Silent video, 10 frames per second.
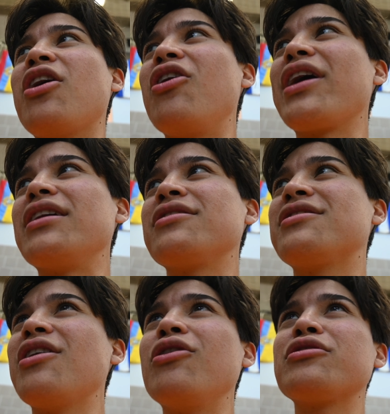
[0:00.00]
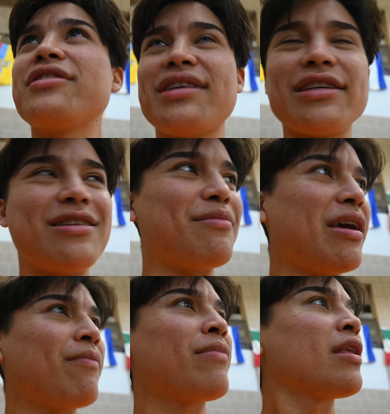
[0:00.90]
Okay, so she texted
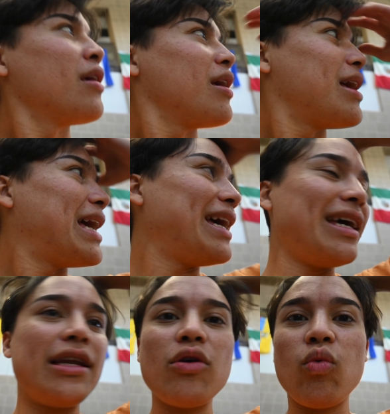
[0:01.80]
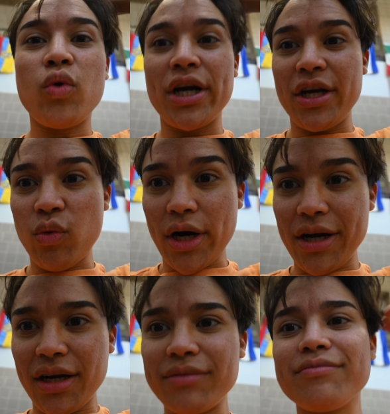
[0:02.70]
me and we're gonna work.